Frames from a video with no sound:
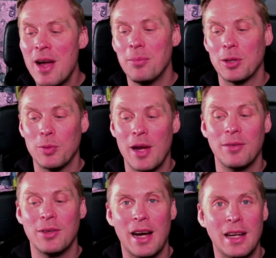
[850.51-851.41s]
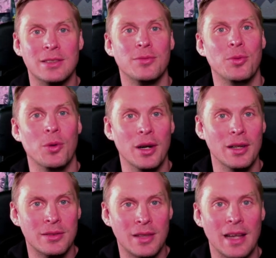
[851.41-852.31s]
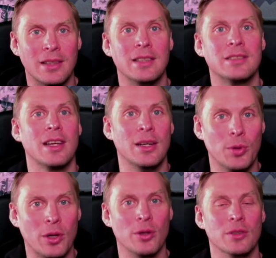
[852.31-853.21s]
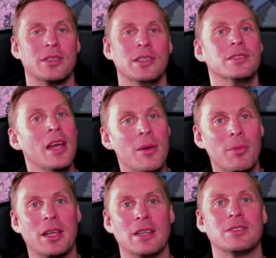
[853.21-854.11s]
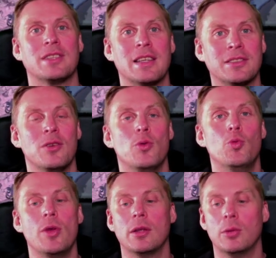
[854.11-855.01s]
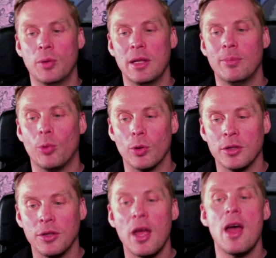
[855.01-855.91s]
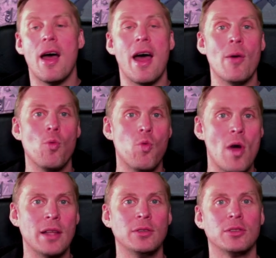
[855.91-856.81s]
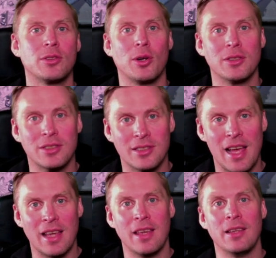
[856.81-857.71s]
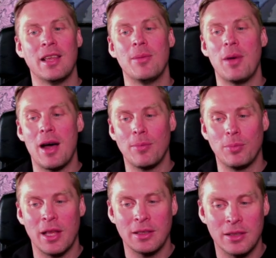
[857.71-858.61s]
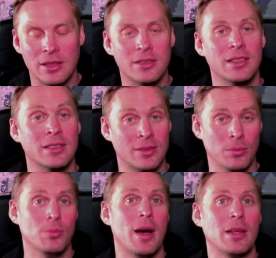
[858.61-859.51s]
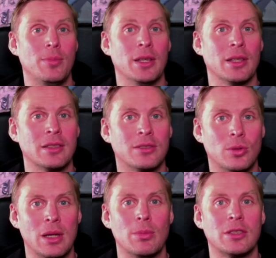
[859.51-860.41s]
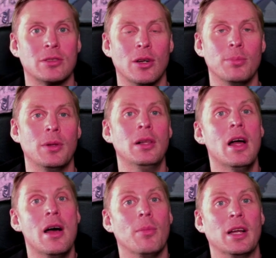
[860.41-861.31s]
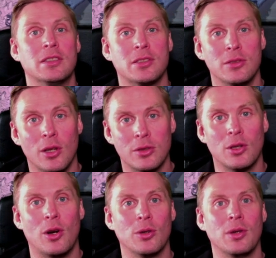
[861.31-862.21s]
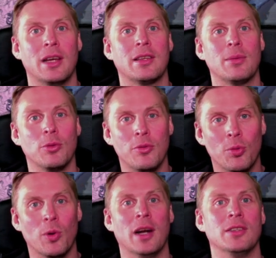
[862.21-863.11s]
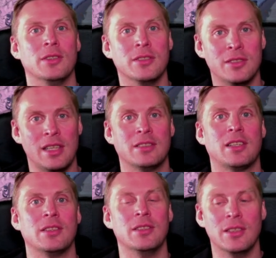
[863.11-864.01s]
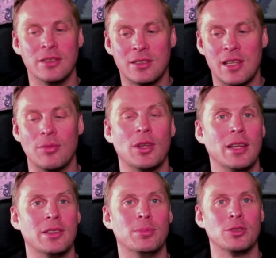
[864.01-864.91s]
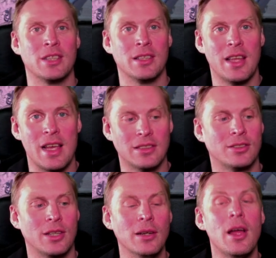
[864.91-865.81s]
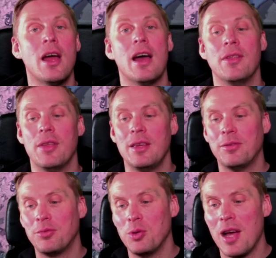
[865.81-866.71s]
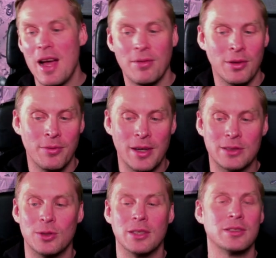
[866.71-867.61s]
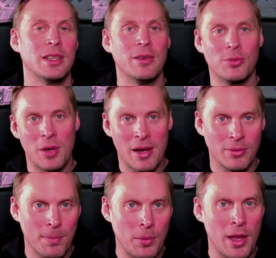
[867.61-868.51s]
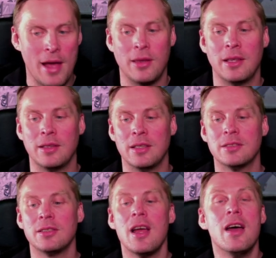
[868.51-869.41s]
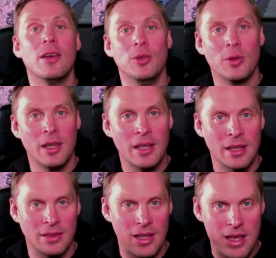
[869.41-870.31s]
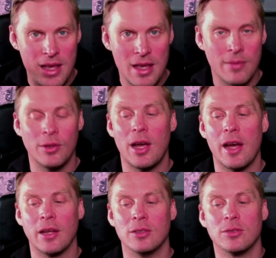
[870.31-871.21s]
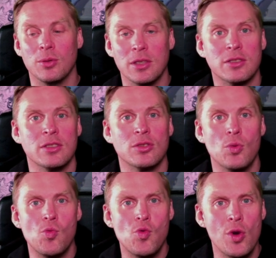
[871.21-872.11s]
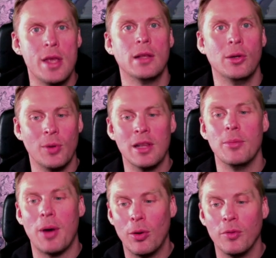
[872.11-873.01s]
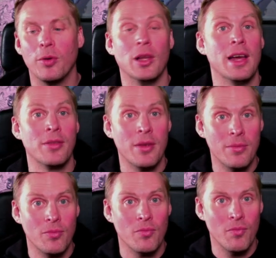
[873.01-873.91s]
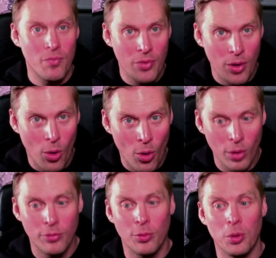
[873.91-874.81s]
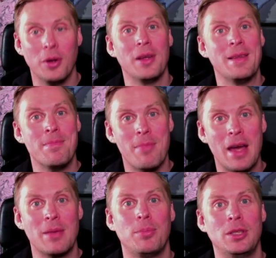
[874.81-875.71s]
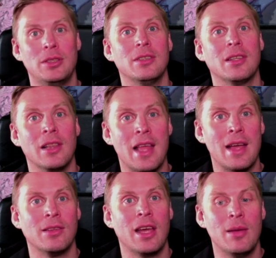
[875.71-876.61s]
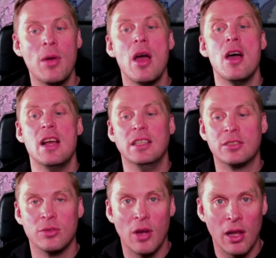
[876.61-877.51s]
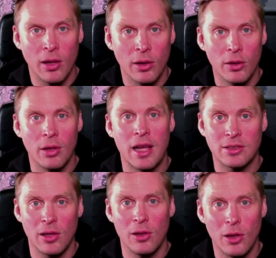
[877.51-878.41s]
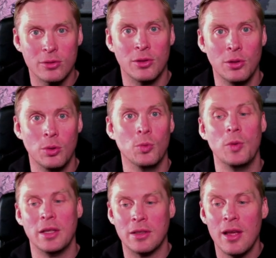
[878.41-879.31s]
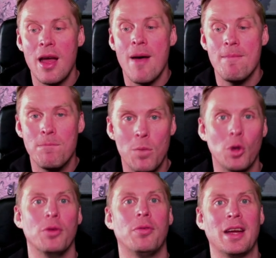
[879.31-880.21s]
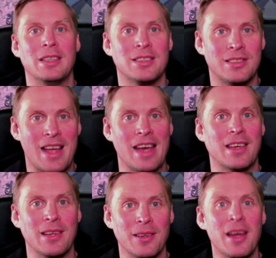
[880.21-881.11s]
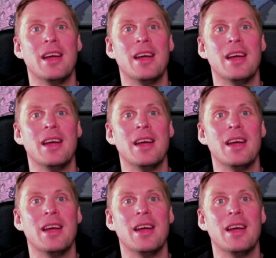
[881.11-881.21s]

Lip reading: But we have guides for tactics and reconnaissance, because that's really important. And when you start stacking them up like this might be an extreme example, but it's not hard to get up to 400, 600 and 700% extra. And if you have the veterans, if you have the planning in this, you can get even higher. So this is really, really powerful. And HOI4, in my opinion, the land game, has a lot to do with modifier stacking.